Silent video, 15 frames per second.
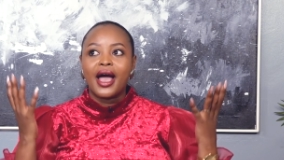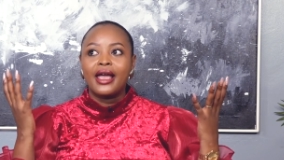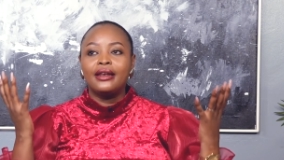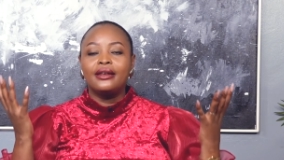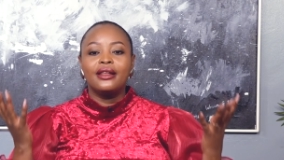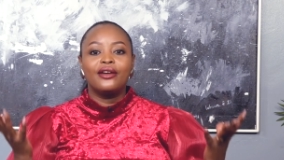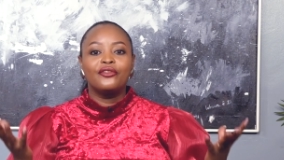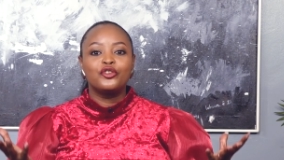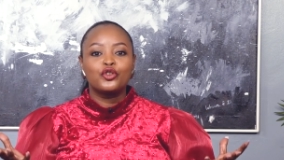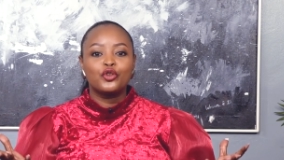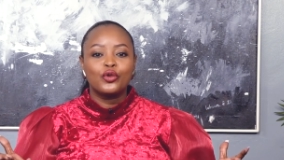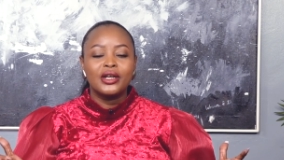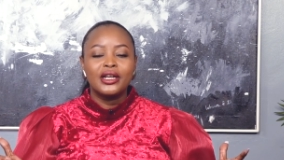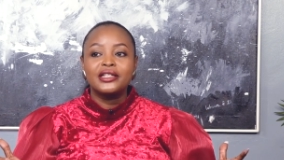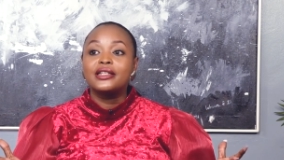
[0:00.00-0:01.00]
I love
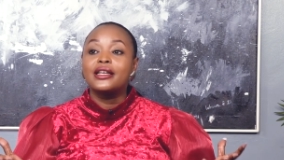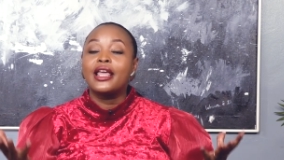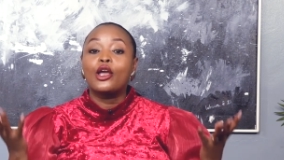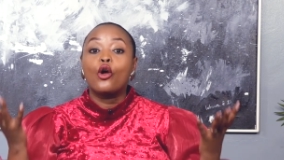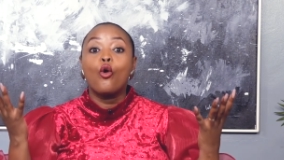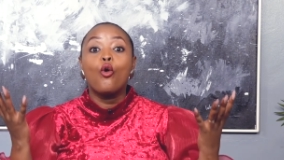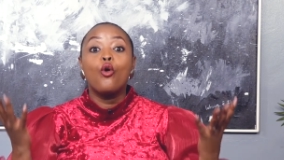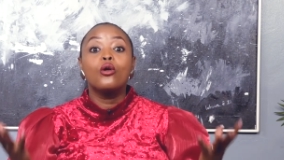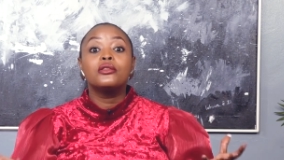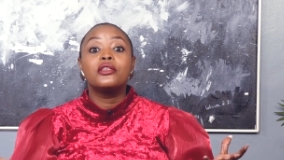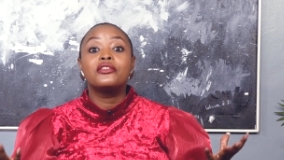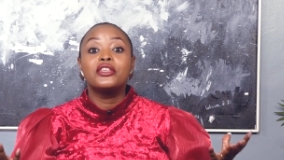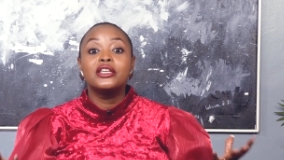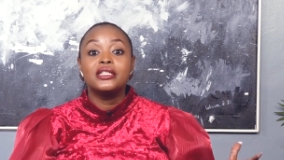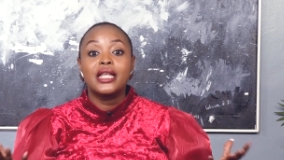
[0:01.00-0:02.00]
chocolate. Like all the
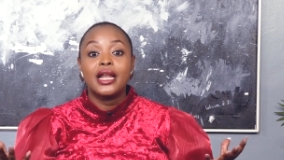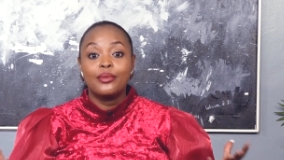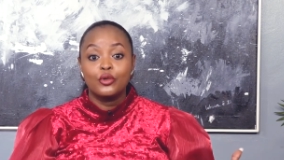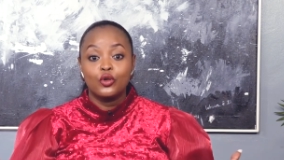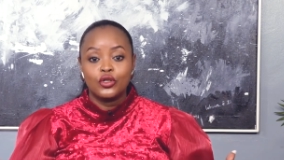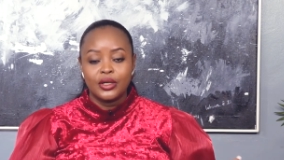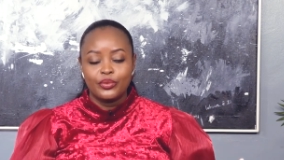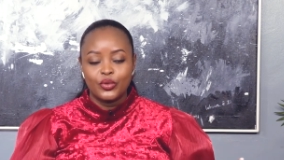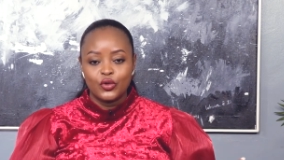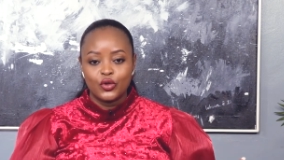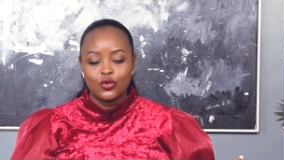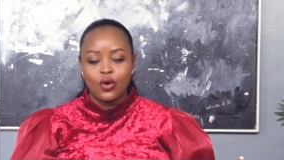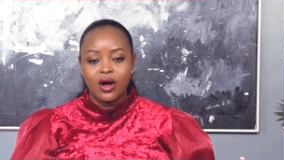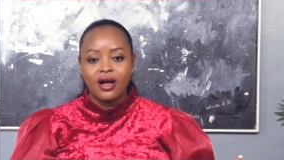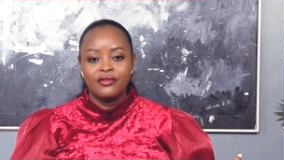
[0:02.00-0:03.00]
things that I'm not supposed
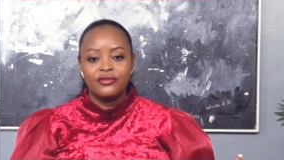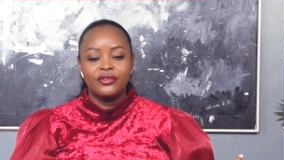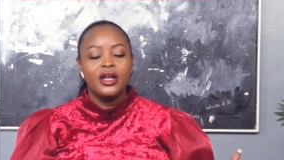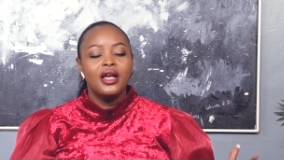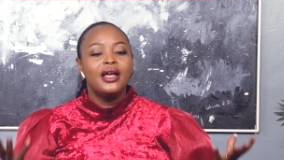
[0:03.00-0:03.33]
to have.